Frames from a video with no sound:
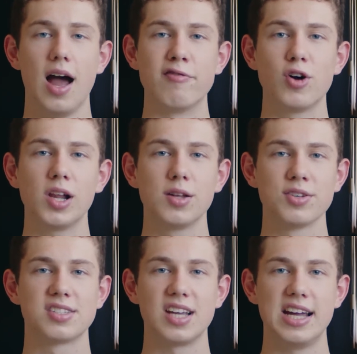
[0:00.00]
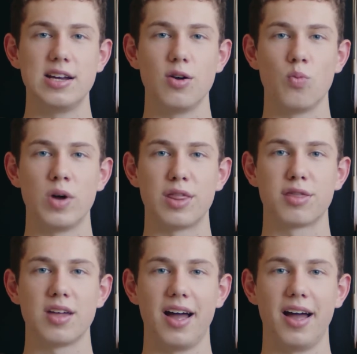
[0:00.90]
I've got a little scene
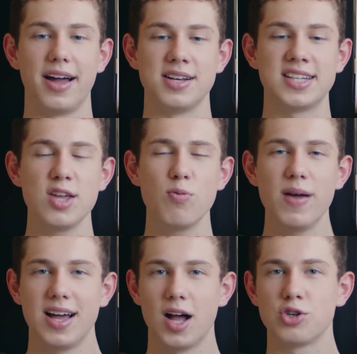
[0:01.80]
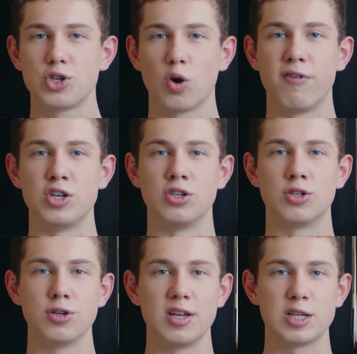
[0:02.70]
with Daniel being unsure if he should
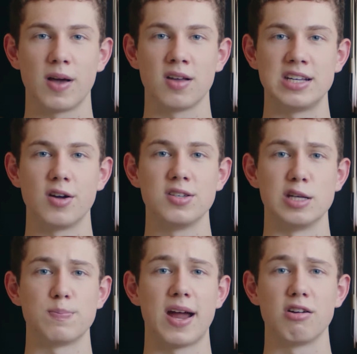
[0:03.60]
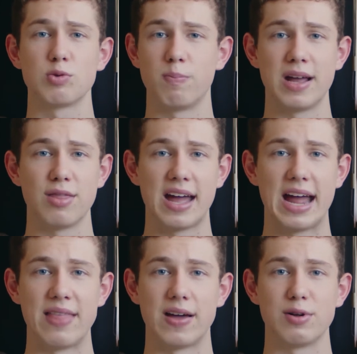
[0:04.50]
do this because he knows that his parents would be
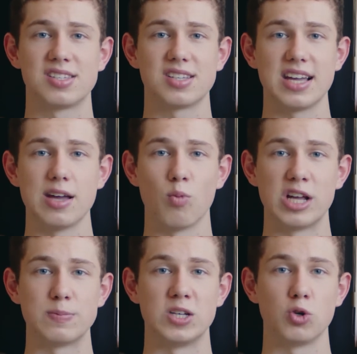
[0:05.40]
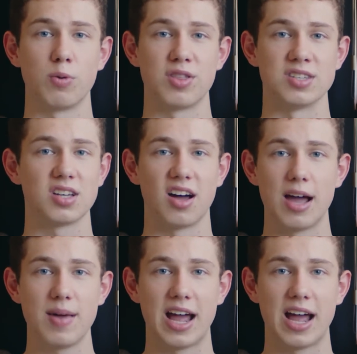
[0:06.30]
there and they would see what he's been doing with his time